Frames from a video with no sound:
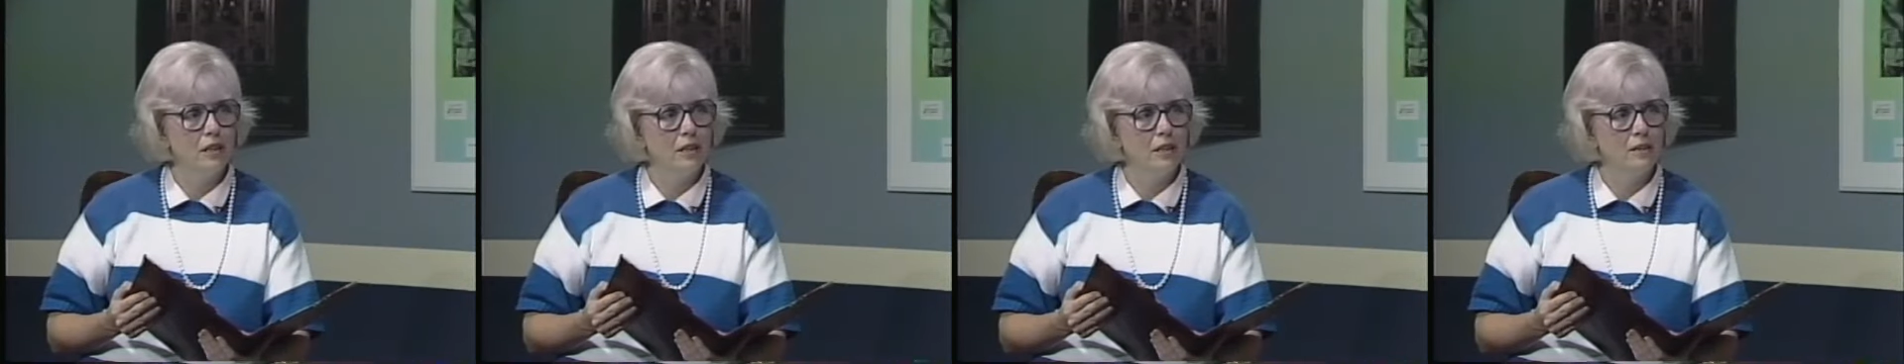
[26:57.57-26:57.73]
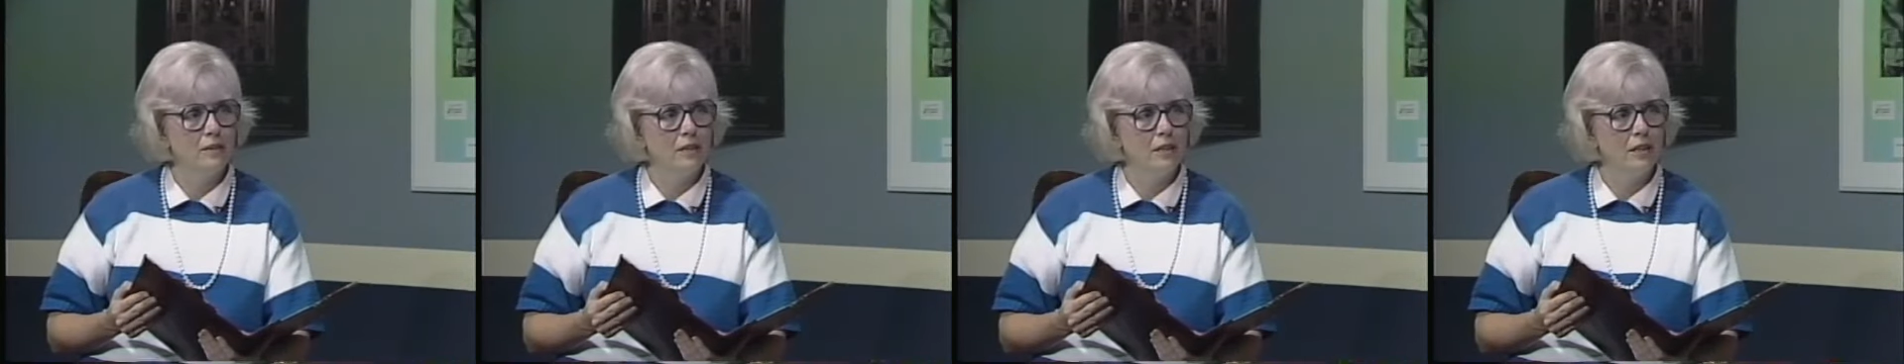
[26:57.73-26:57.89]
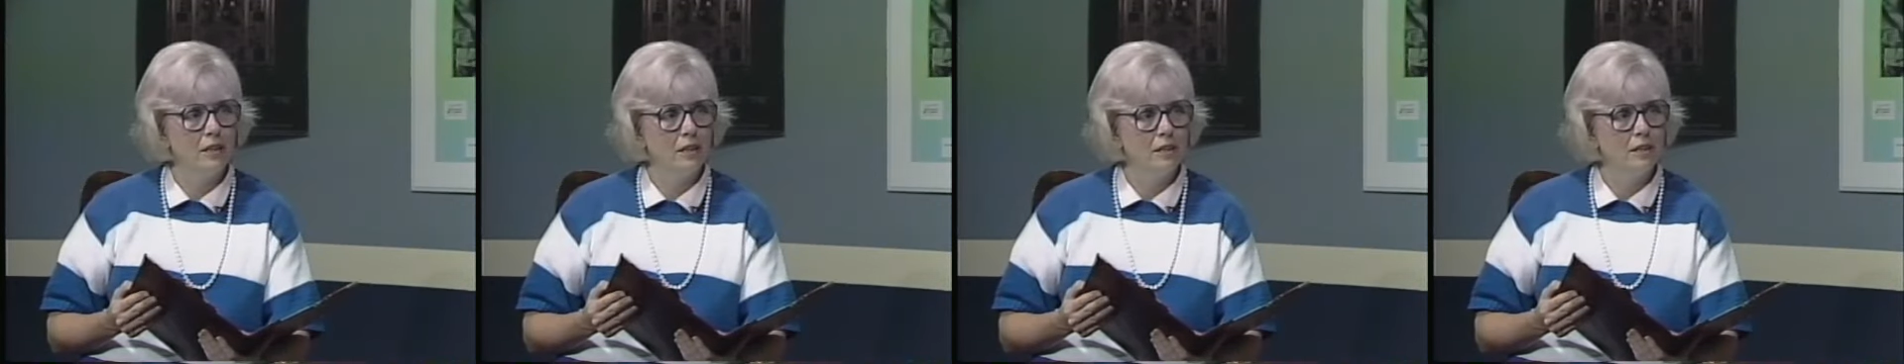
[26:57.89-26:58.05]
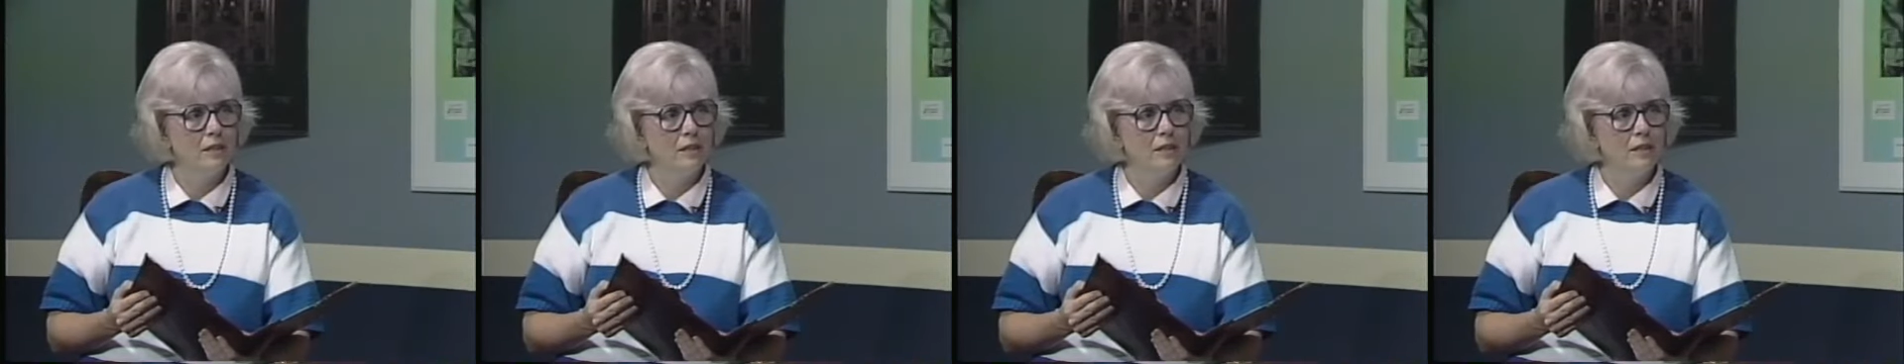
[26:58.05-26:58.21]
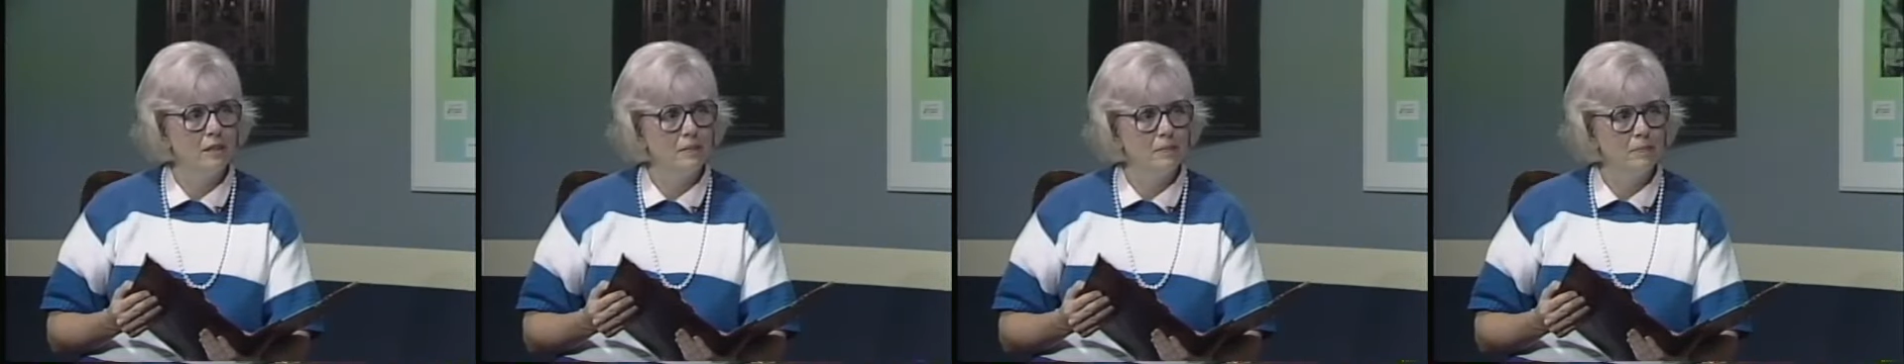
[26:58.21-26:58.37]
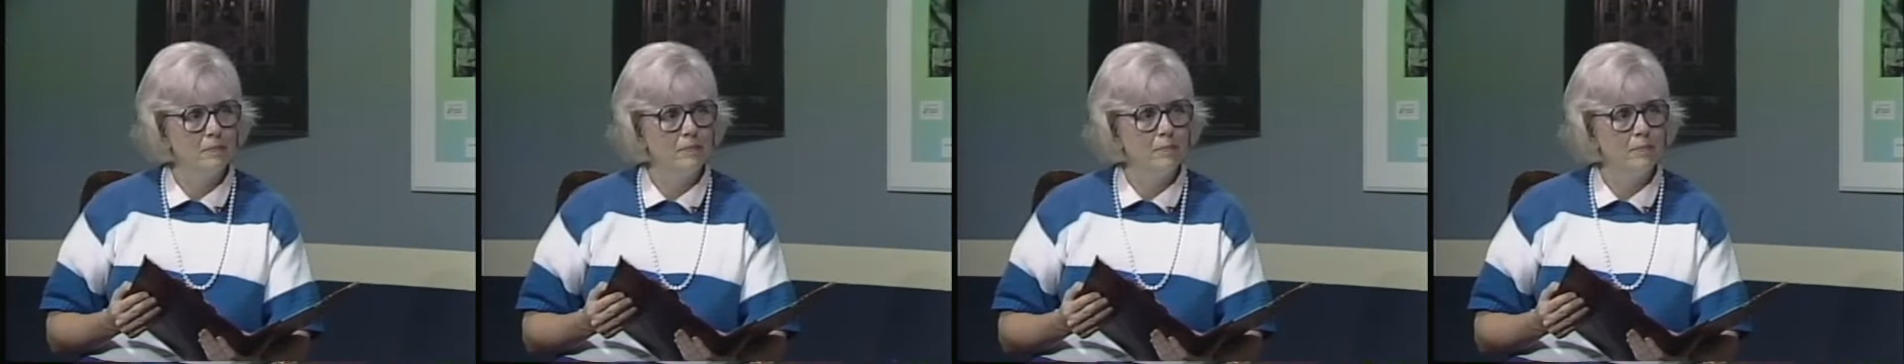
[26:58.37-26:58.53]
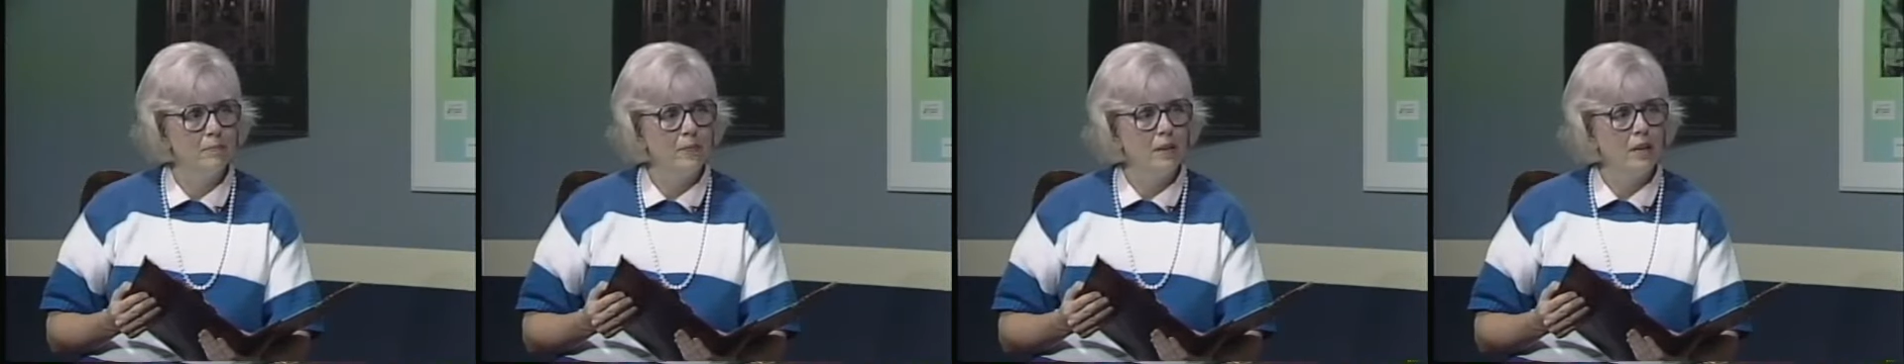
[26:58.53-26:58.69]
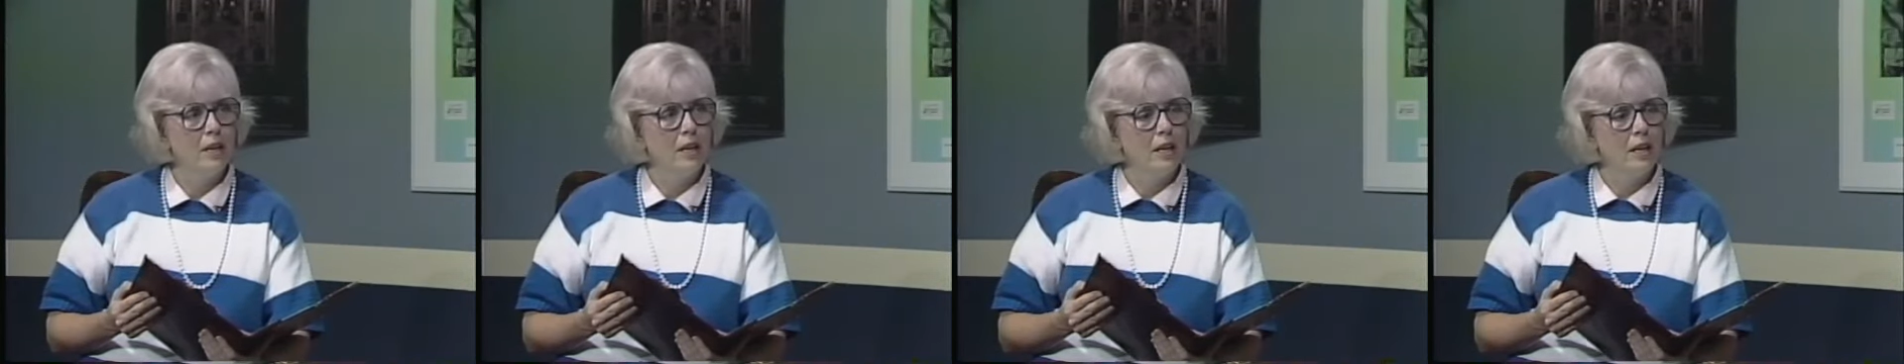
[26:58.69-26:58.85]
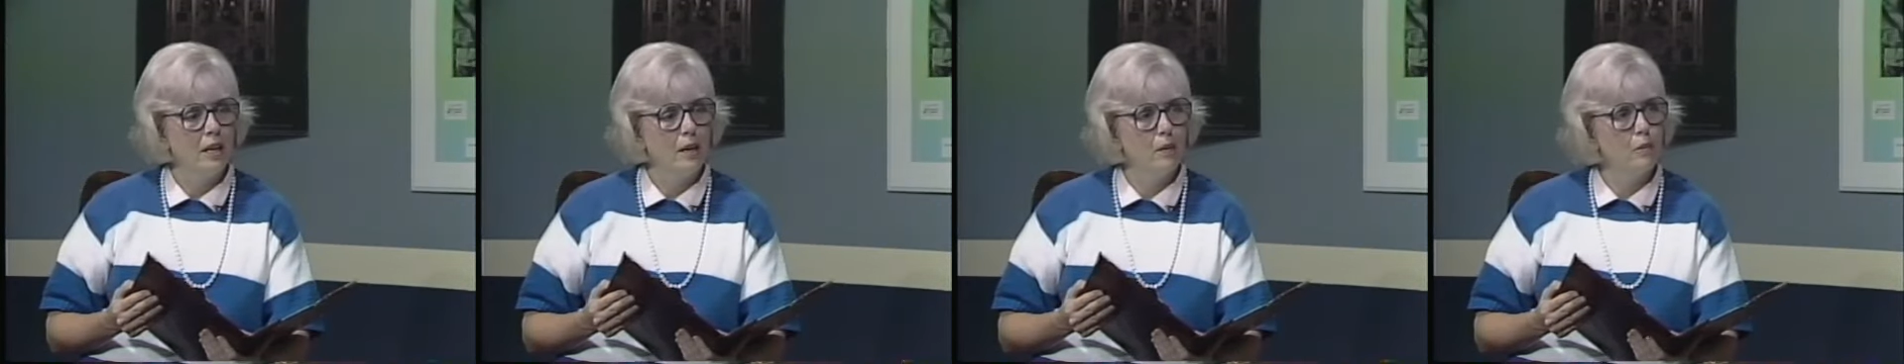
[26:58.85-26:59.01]
out of that.
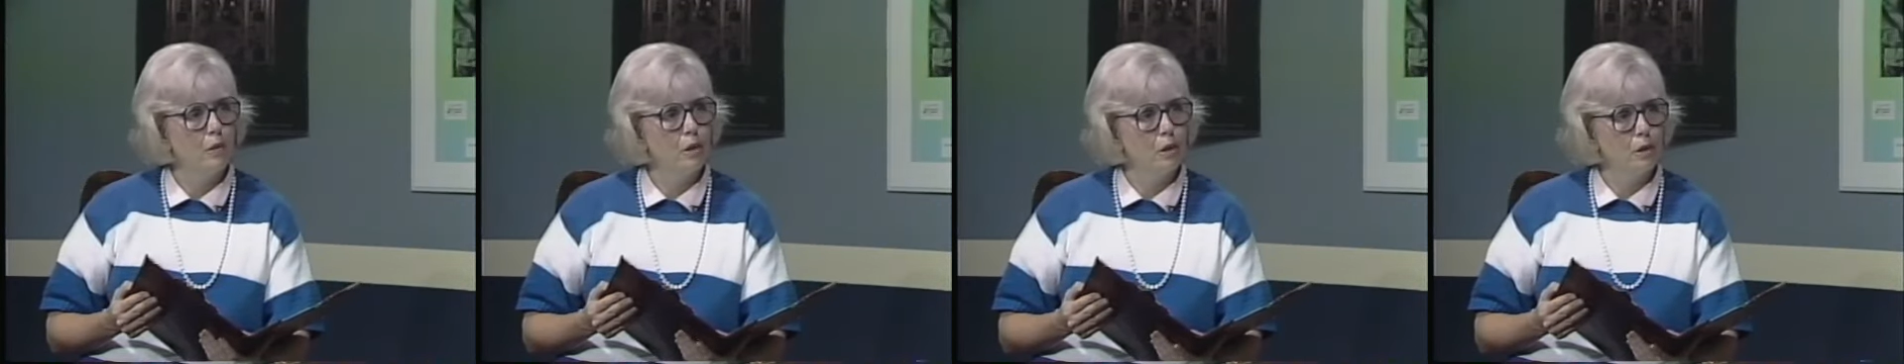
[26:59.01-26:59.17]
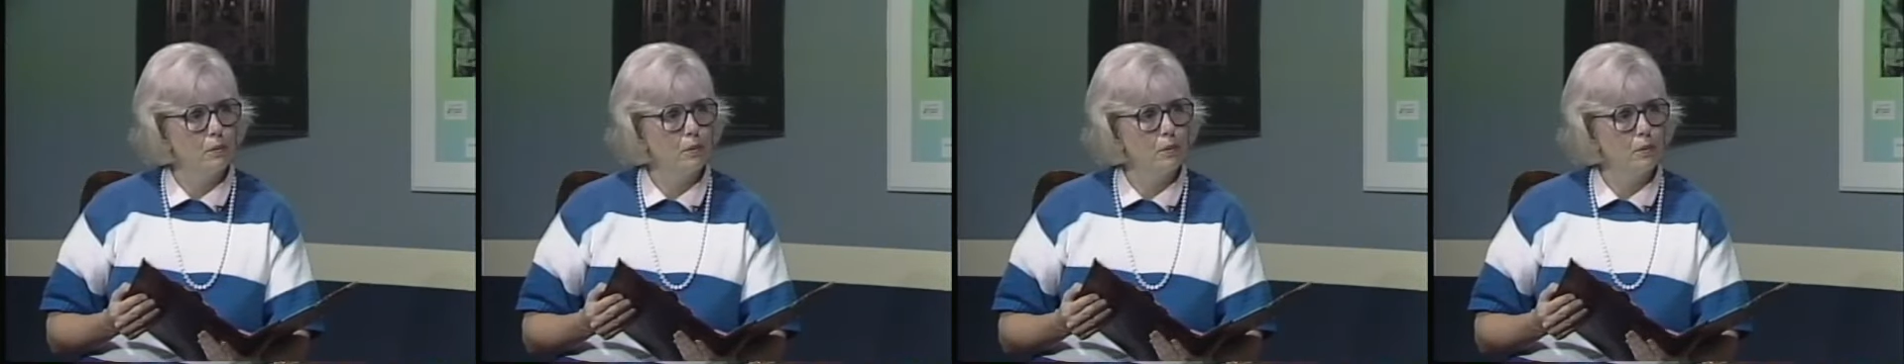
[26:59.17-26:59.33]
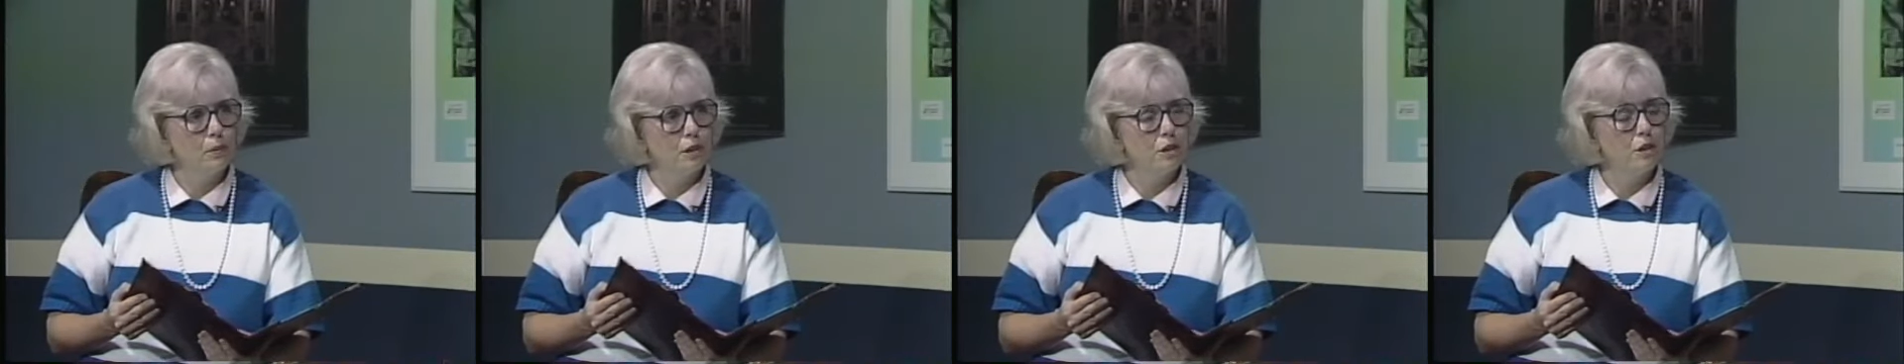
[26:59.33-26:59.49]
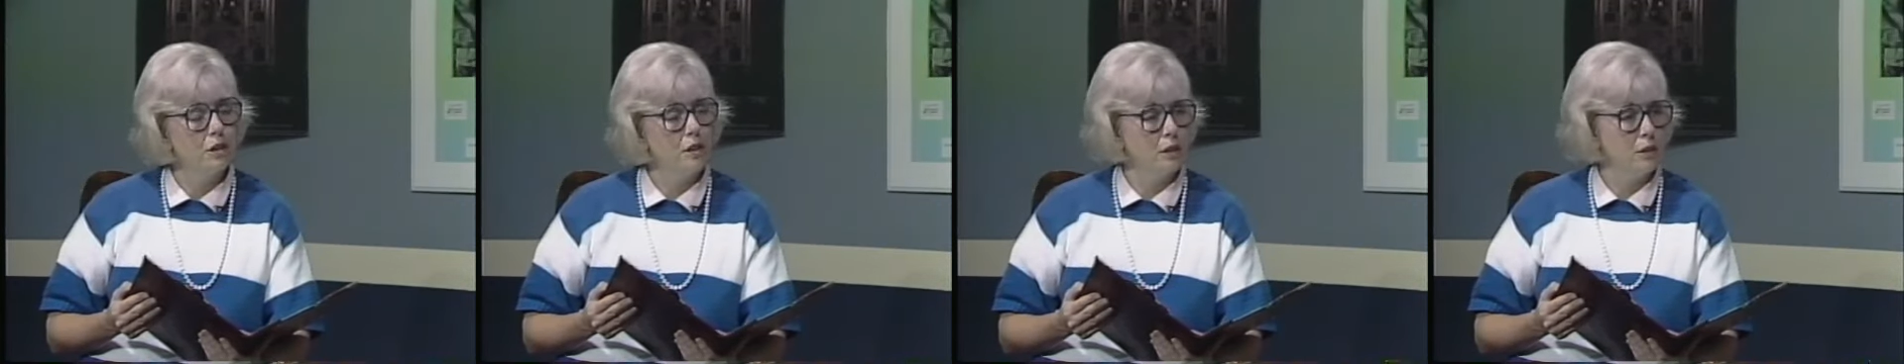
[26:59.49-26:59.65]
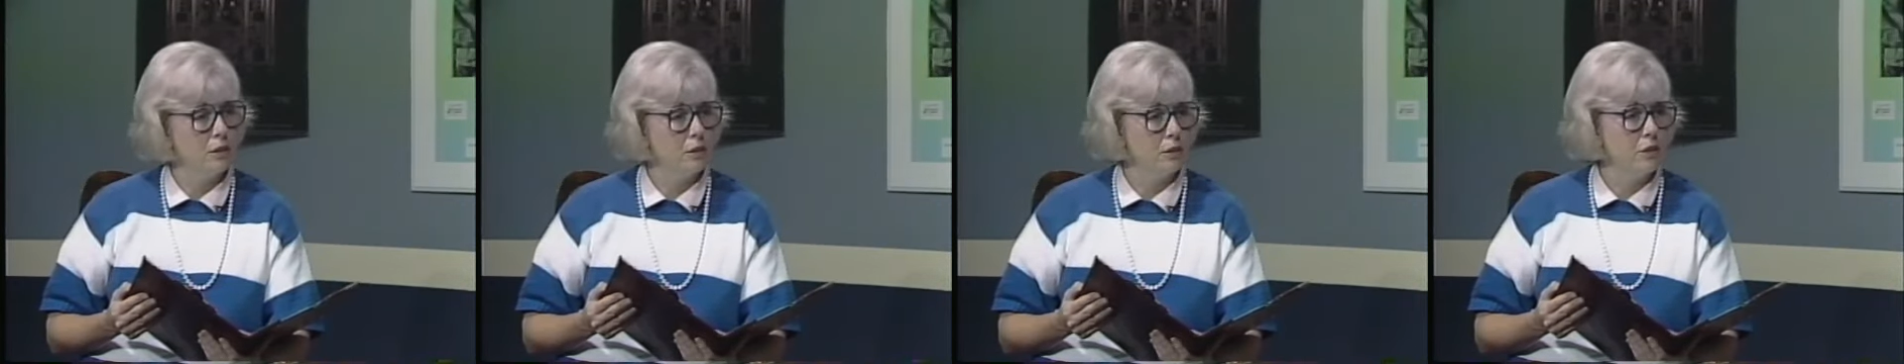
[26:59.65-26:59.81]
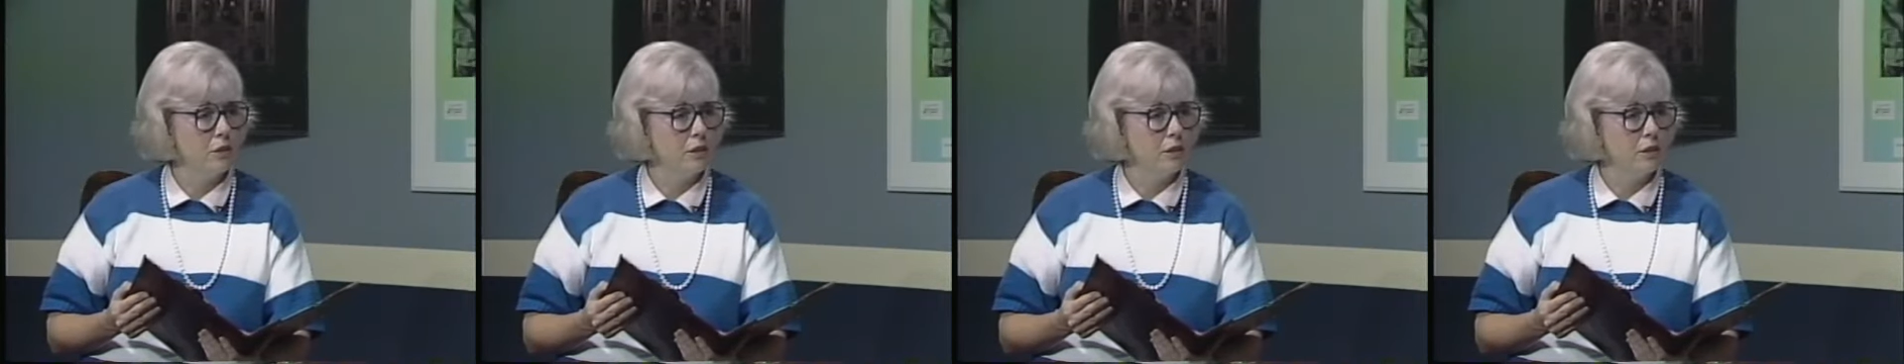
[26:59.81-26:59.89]
And we appreciate your